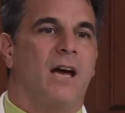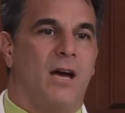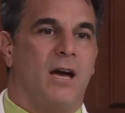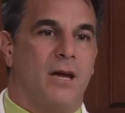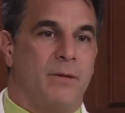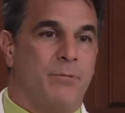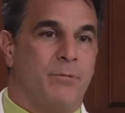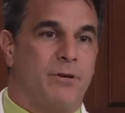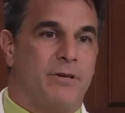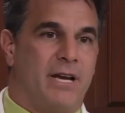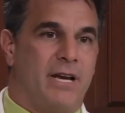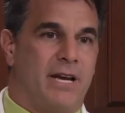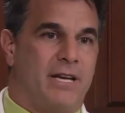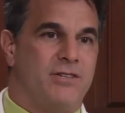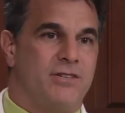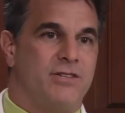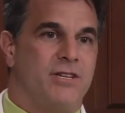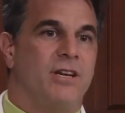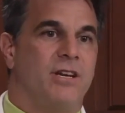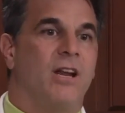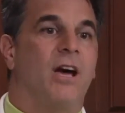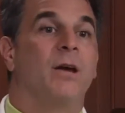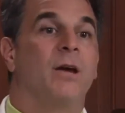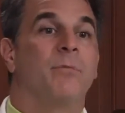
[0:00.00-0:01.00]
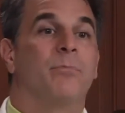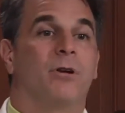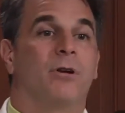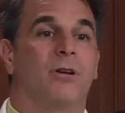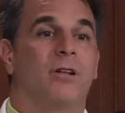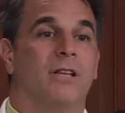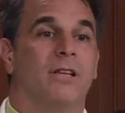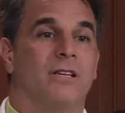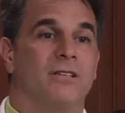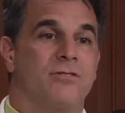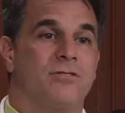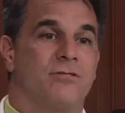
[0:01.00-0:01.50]
hypertension,
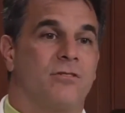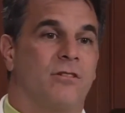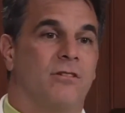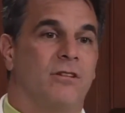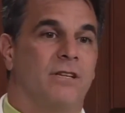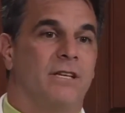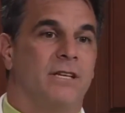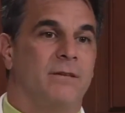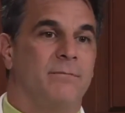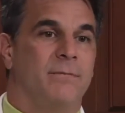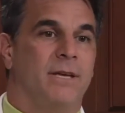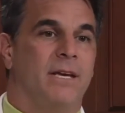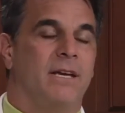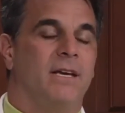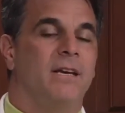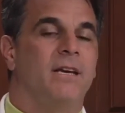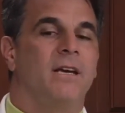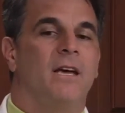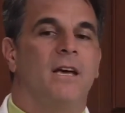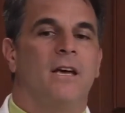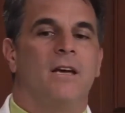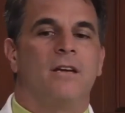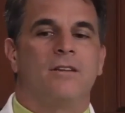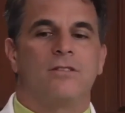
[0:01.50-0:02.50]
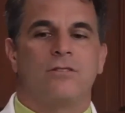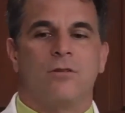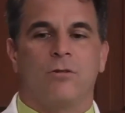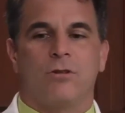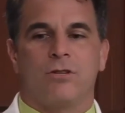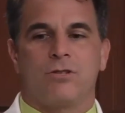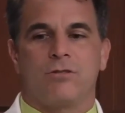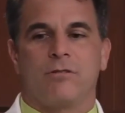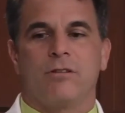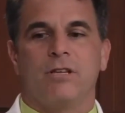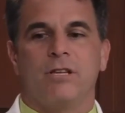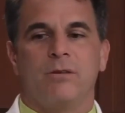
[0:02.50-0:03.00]
hypercholesterolemia. So
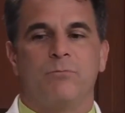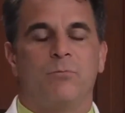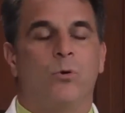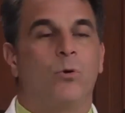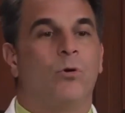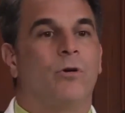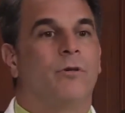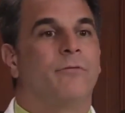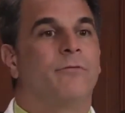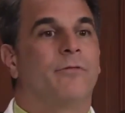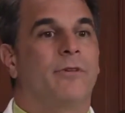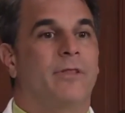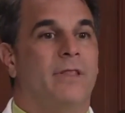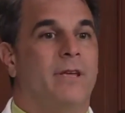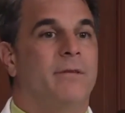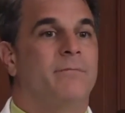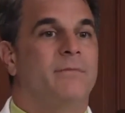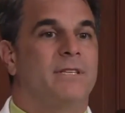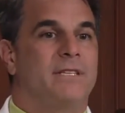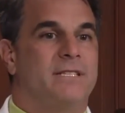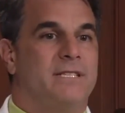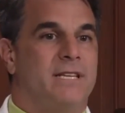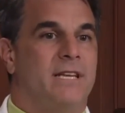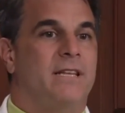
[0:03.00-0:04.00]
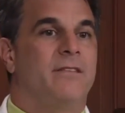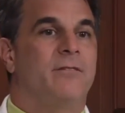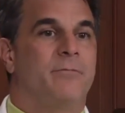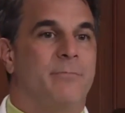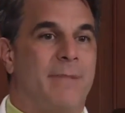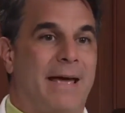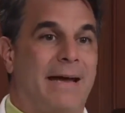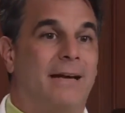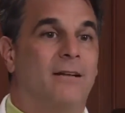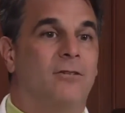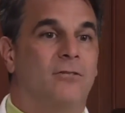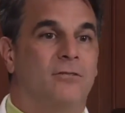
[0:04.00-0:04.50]
it's really important for them to see their
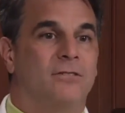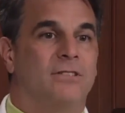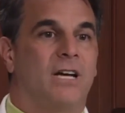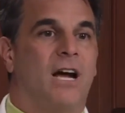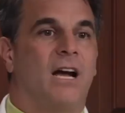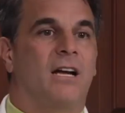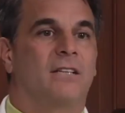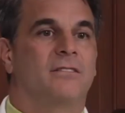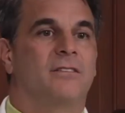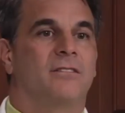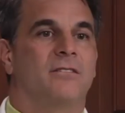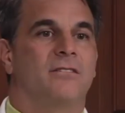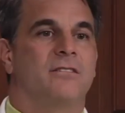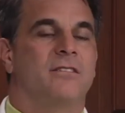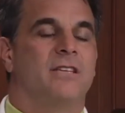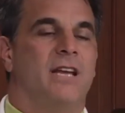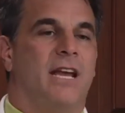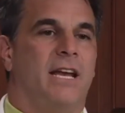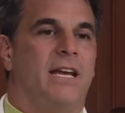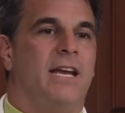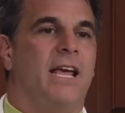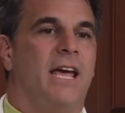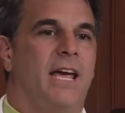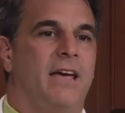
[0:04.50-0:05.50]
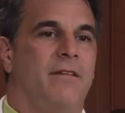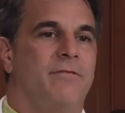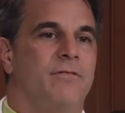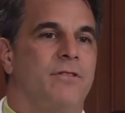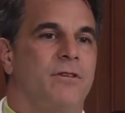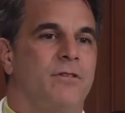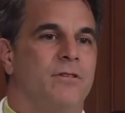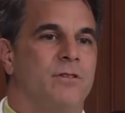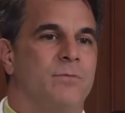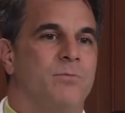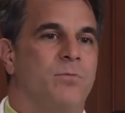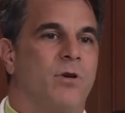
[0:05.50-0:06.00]
medical doctors and have
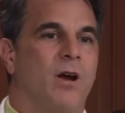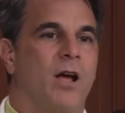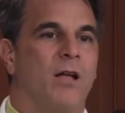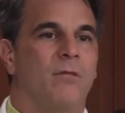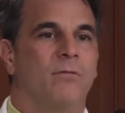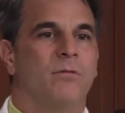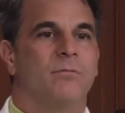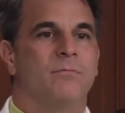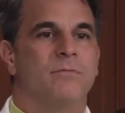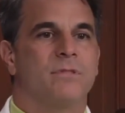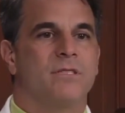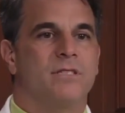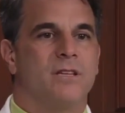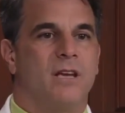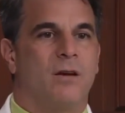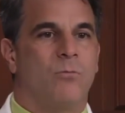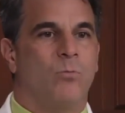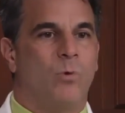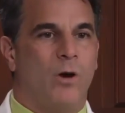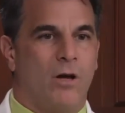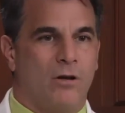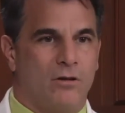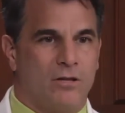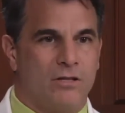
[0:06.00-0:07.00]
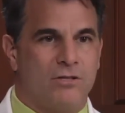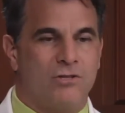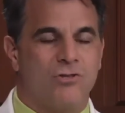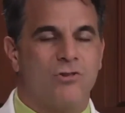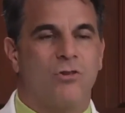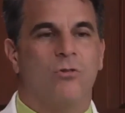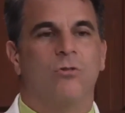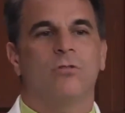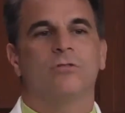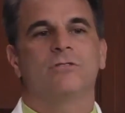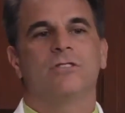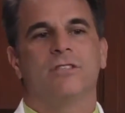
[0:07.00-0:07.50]
those problems well
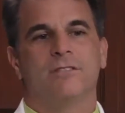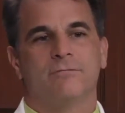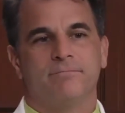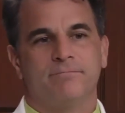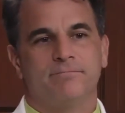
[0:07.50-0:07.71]
controlled.